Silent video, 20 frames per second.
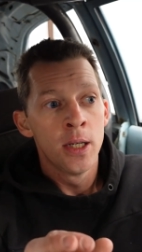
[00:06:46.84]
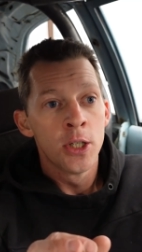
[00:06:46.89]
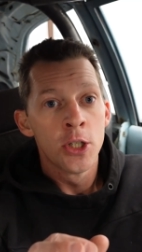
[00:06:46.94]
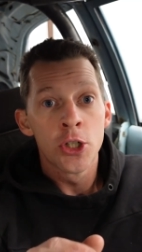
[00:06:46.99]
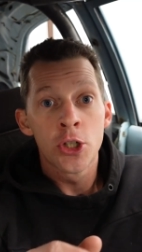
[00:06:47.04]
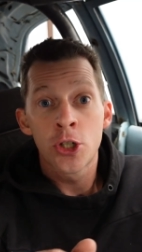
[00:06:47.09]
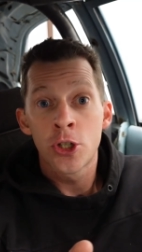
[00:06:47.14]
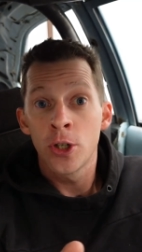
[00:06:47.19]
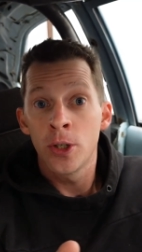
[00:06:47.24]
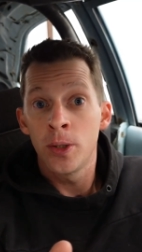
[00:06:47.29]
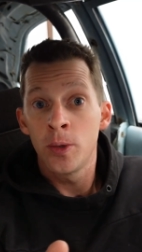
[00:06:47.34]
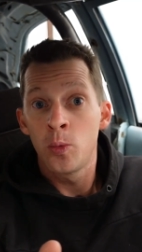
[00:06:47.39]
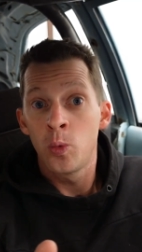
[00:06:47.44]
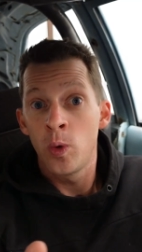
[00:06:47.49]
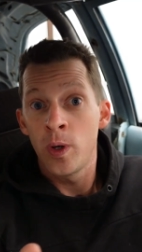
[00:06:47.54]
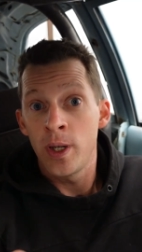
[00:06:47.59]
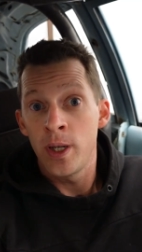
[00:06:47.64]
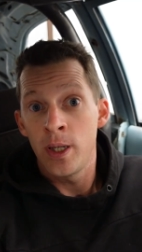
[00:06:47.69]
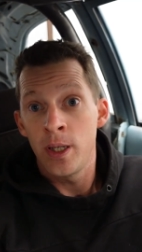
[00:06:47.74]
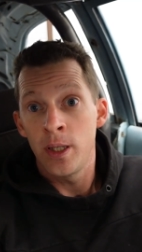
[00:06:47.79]
Should
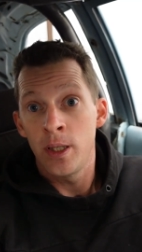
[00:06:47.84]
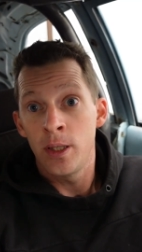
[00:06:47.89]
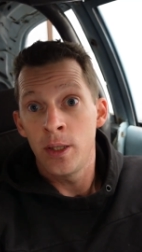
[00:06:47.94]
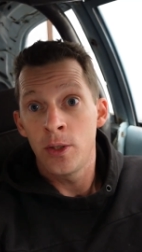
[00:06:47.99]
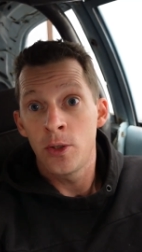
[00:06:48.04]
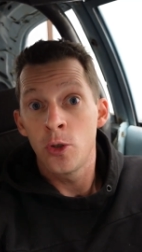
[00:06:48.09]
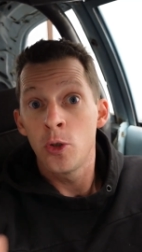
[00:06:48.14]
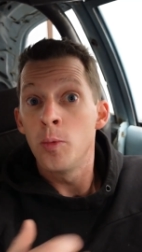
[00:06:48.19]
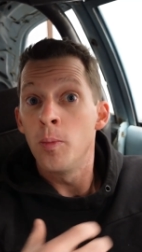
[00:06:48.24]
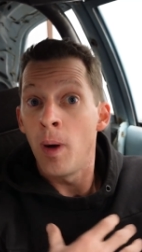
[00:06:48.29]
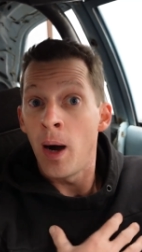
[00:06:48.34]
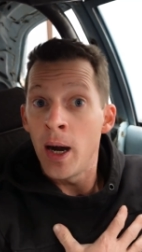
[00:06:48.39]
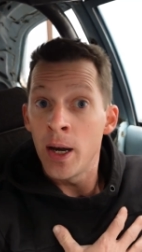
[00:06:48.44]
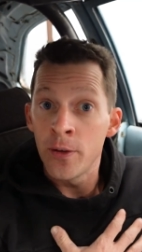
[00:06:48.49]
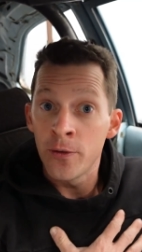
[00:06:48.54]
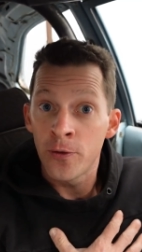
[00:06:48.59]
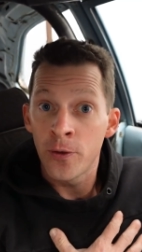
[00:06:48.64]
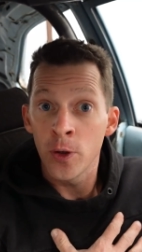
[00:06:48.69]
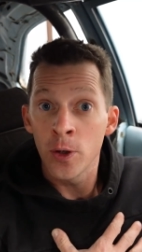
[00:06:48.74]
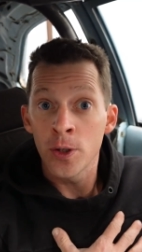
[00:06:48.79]
we do
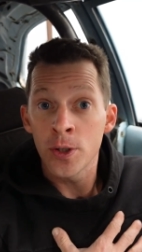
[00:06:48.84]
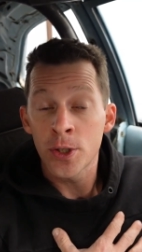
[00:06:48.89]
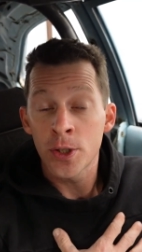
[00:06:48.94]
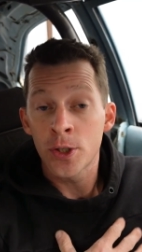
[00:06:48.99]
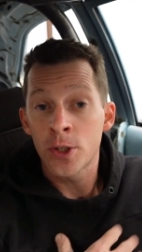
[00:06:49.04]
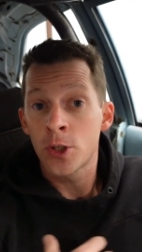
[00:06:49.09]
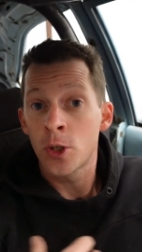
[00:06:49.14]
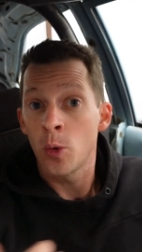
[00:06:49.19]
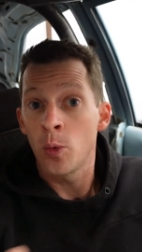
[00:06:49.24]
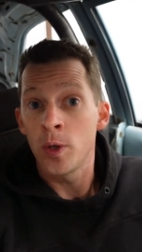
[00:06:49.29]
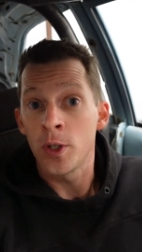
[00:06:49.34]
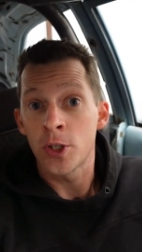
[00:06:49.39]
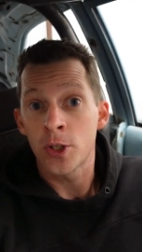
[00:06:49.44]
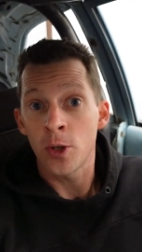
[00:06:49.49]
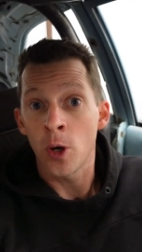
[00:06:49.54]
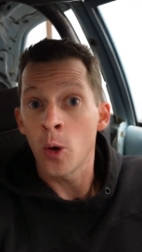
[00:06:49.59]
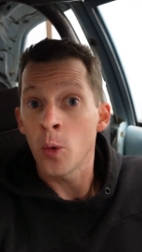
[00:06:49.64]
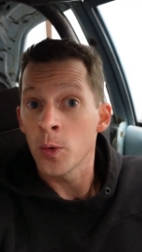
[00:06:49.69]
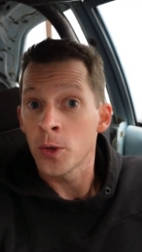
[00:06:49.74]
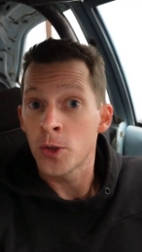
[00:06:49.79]
mine first? Should we
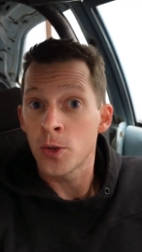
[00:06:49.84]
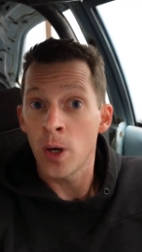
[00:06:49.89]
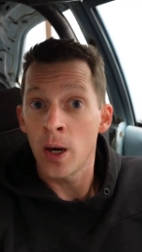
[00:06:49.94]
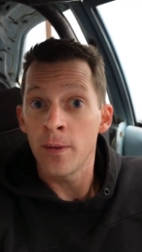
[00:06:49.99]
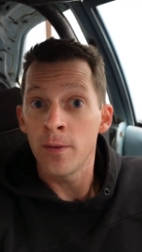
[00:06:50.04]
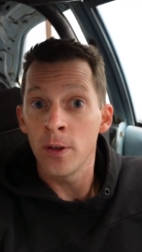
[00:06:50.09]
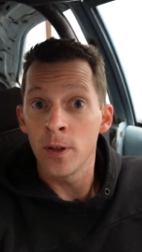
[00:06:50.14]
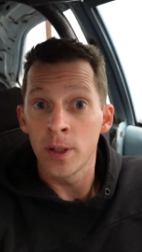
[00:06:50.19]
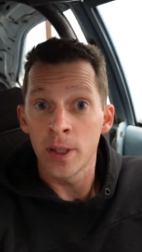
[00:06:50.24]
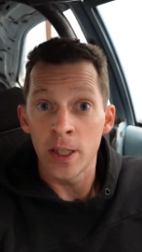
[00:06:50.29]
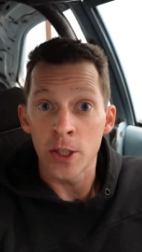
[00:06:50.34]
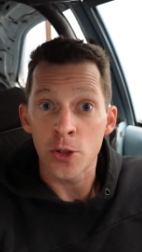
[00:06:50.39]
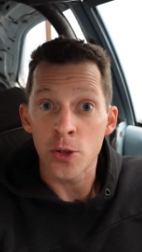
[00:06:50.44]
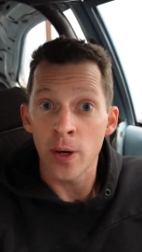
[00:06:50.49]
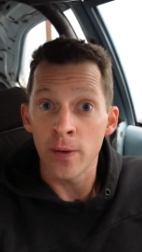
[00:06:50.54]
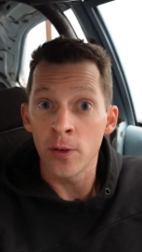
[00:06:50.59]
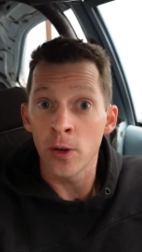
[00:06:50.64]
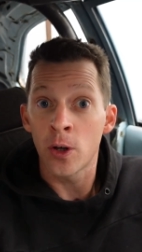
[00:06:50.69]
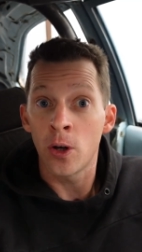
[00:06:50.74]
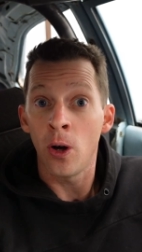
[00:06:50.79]
start with Trevor and get
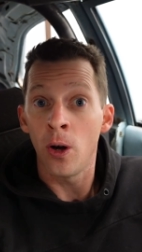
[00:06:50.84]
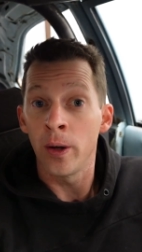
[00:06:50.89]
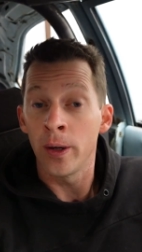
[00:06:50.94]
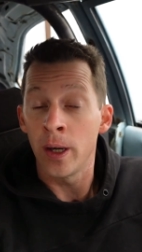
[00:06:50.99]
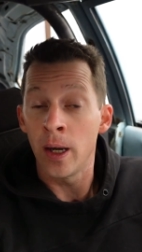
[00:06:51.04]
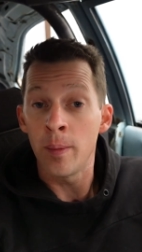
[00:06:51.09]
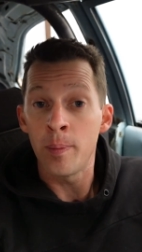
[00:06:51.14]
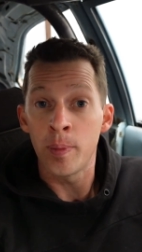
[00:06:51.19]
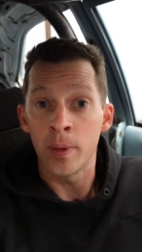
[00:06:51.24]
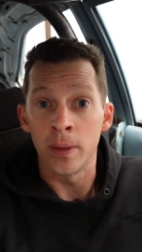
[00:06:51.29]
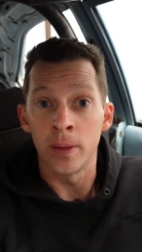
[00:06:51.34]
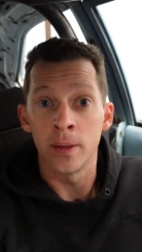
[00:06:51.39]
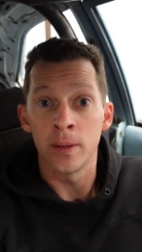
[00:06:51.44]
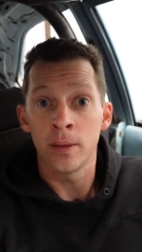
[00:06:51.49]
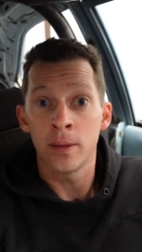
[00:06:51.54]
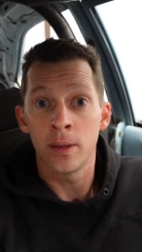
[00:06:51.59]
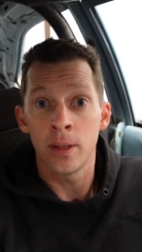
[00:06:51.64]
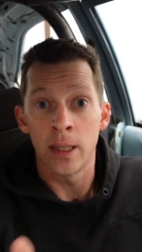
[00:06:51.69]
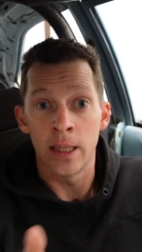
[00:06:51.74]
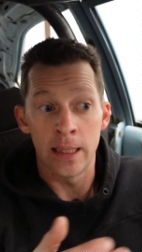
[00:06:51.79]
Trevor caught up
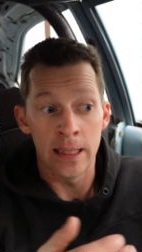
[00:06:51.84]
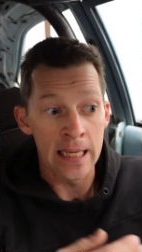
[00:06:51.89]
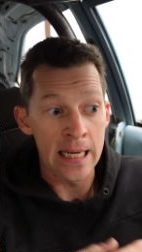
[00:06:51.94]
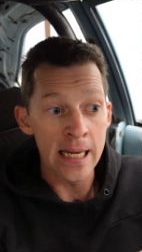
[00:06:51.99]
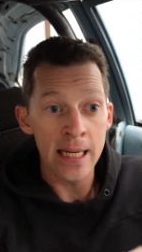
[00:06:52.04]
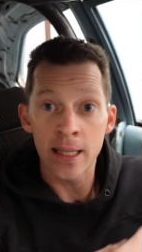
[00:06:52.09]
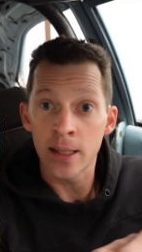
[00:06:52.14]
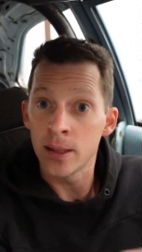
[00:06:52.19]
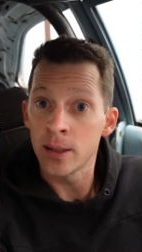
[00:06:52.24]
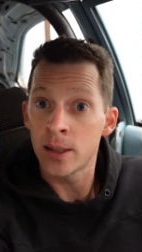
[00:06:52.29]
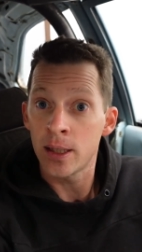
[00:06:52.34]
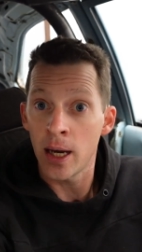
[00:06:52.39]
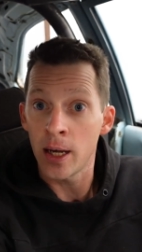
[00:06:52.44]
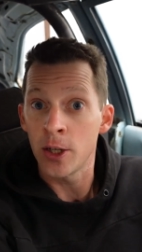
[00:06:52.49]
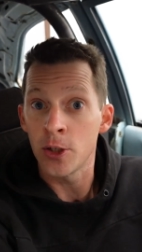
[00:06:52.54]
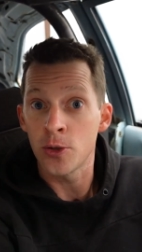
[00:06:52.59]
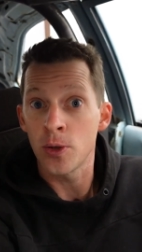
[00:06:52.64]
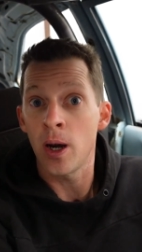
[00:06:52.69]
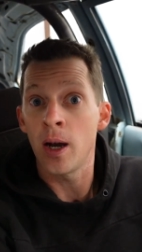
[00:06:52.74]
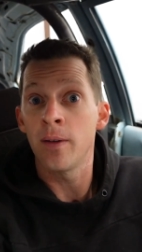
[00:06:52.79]
and, and he can
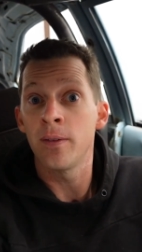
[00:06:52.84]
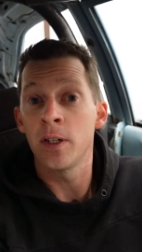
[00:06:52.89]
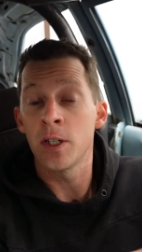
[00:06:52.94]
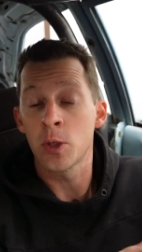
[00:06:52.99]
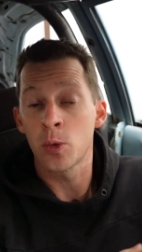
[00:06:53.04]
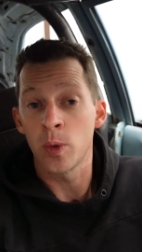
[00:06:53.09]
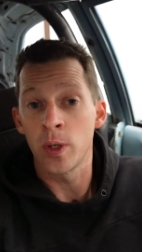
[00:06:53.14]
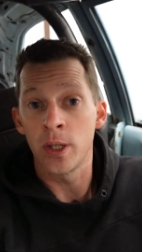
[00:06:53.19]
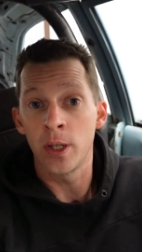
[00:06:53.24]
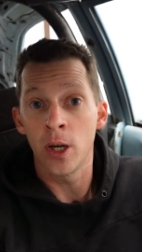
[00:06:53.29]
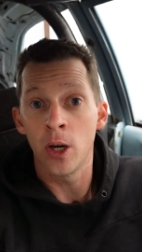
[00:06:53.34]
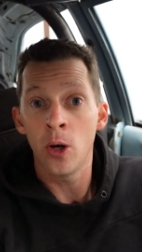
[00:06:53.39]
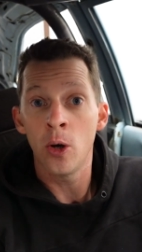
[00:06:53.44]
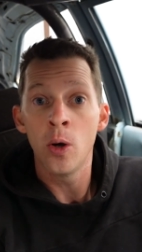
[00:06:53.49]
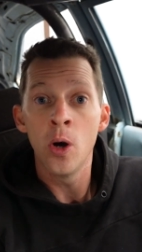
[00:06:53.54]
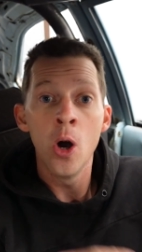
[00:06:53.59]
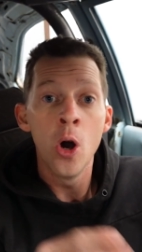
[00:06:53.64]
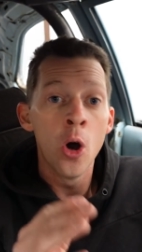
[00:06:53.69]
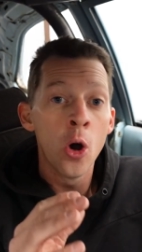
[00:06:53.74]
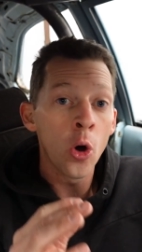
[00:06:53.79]
kind of drive it as we
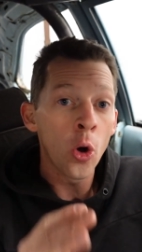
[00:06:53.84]
go?